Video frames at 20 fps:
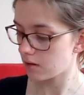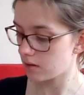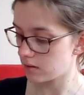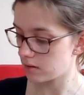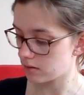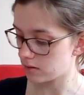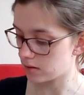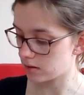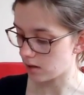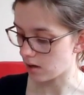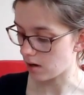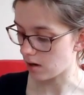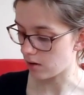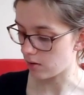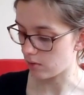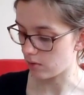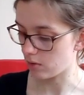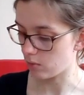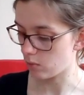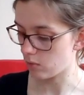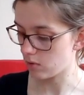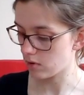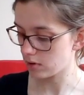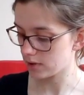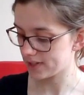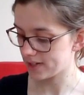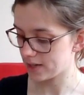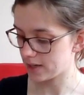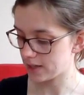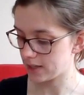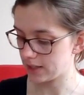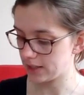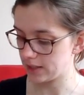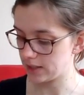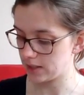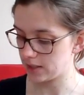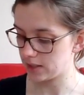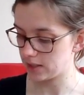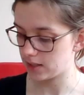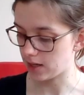So what I
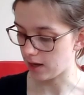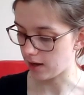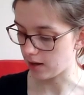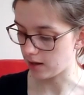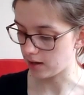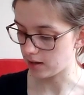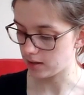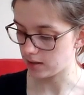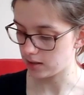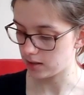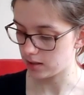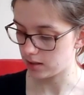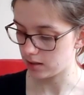did,